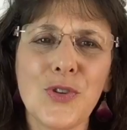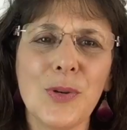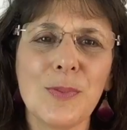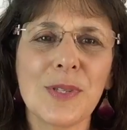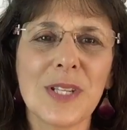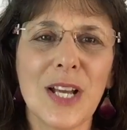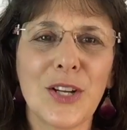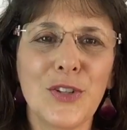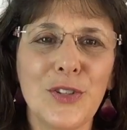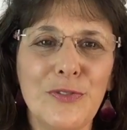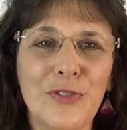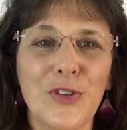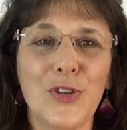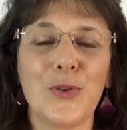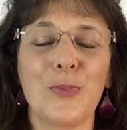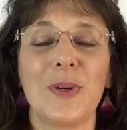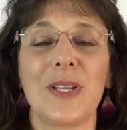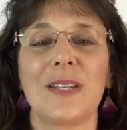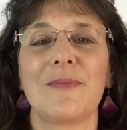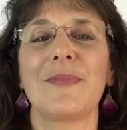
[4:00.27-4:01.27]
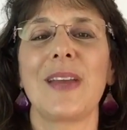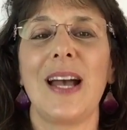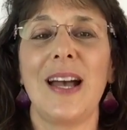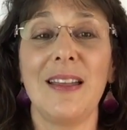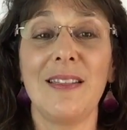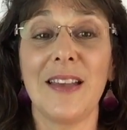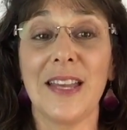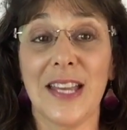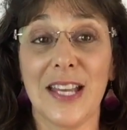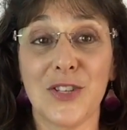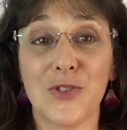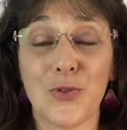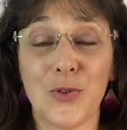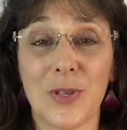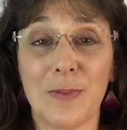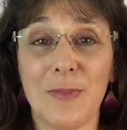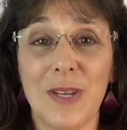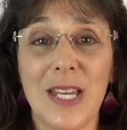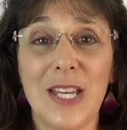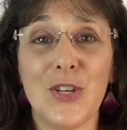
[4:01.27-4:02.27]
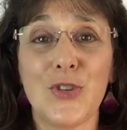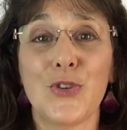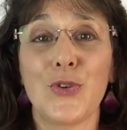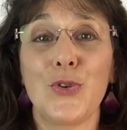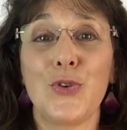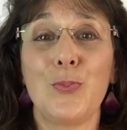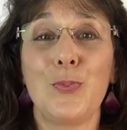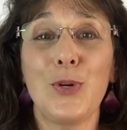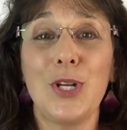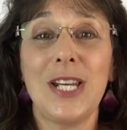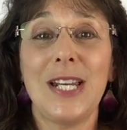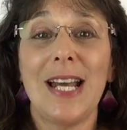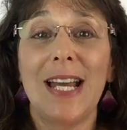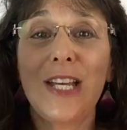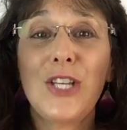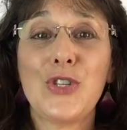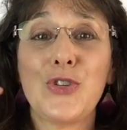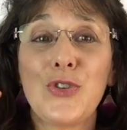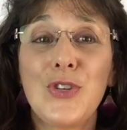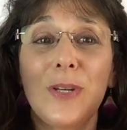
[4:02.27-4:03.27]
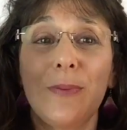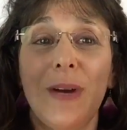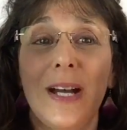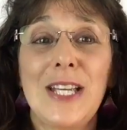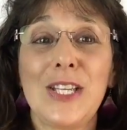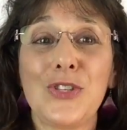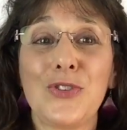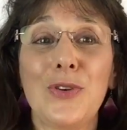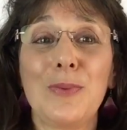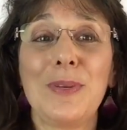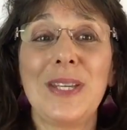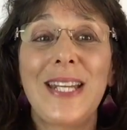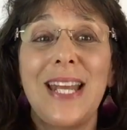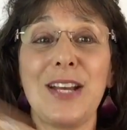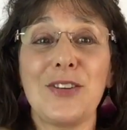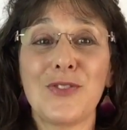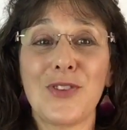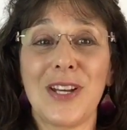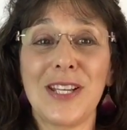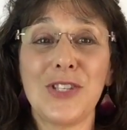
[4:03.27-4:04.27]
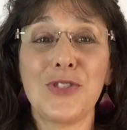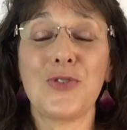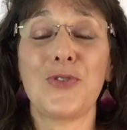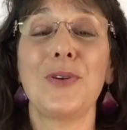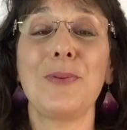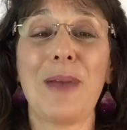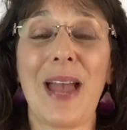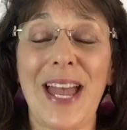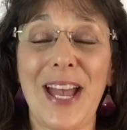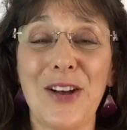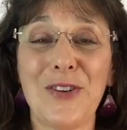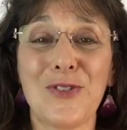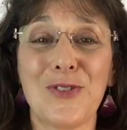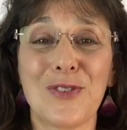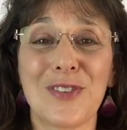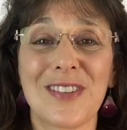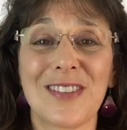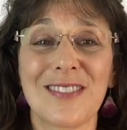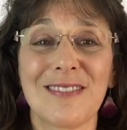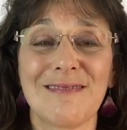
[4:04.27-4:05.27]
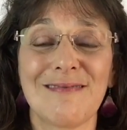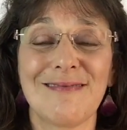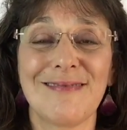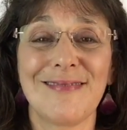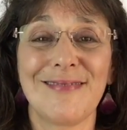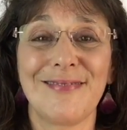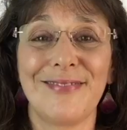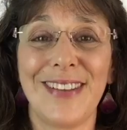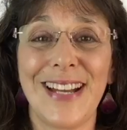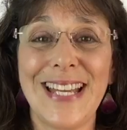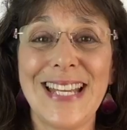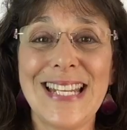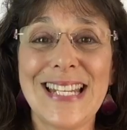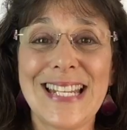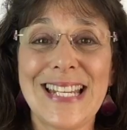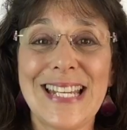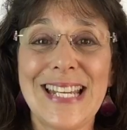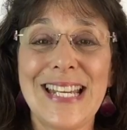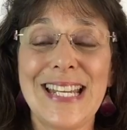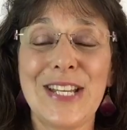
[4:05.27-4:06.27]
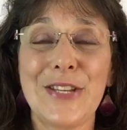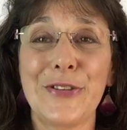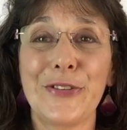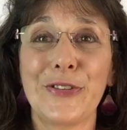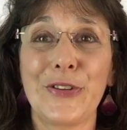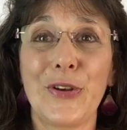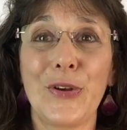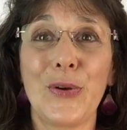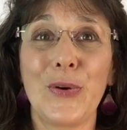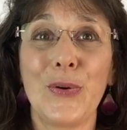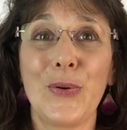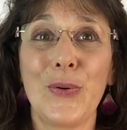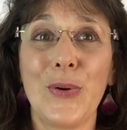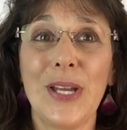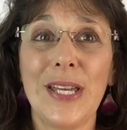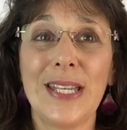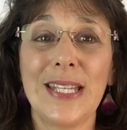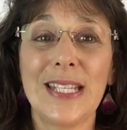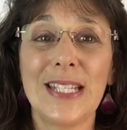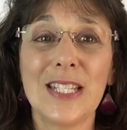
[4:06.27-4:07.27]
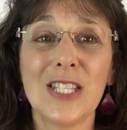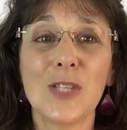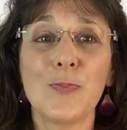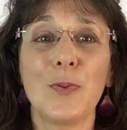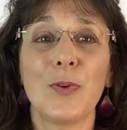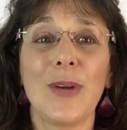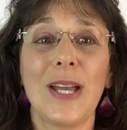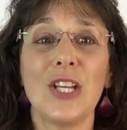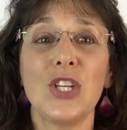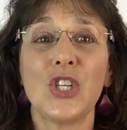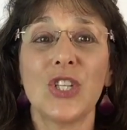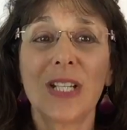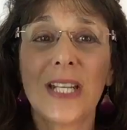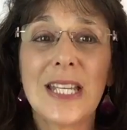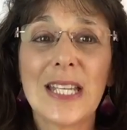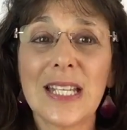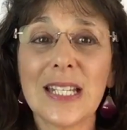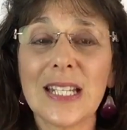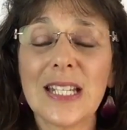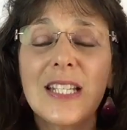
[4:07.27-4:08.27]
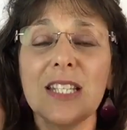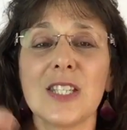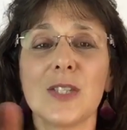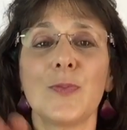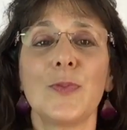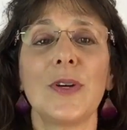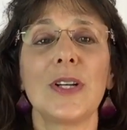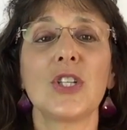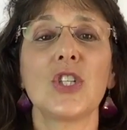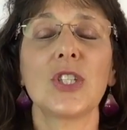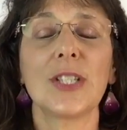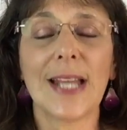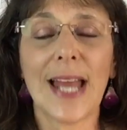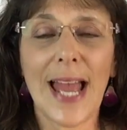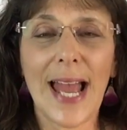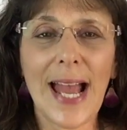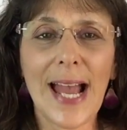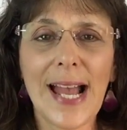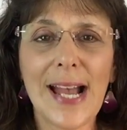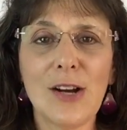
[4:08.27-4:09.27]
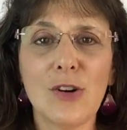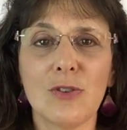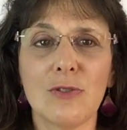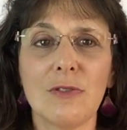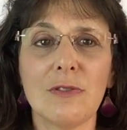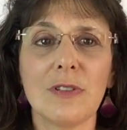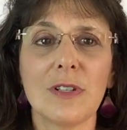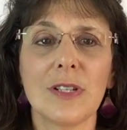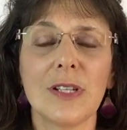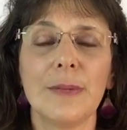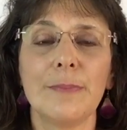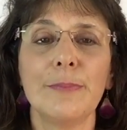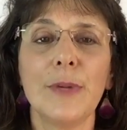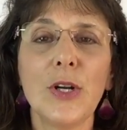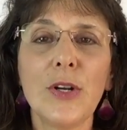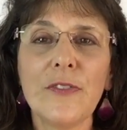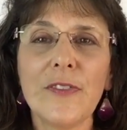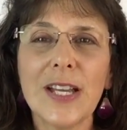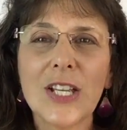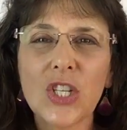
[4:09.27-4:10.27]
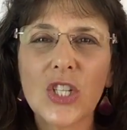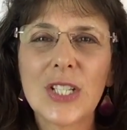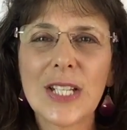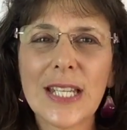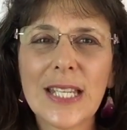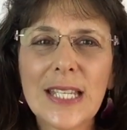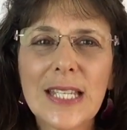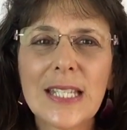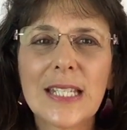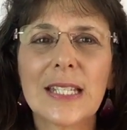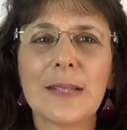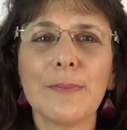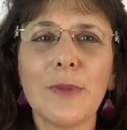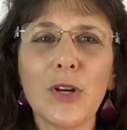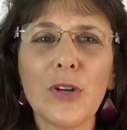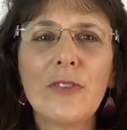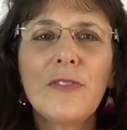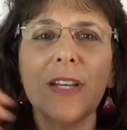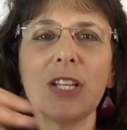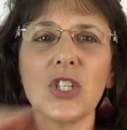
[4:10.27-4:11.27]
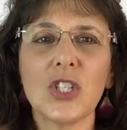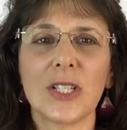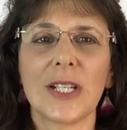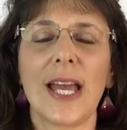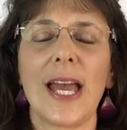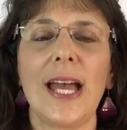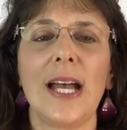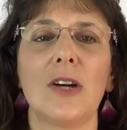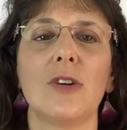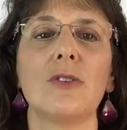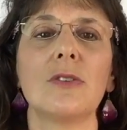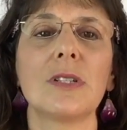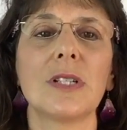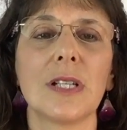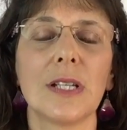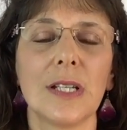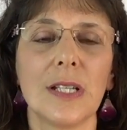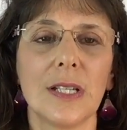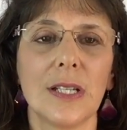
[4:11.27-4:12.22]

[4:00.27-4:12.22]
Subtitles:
cream's not good for you, but I like ice cream. So you put in ice cream in, out, ice cream out, right? So inspiration in, inspiration out. Motivation in, motivation out.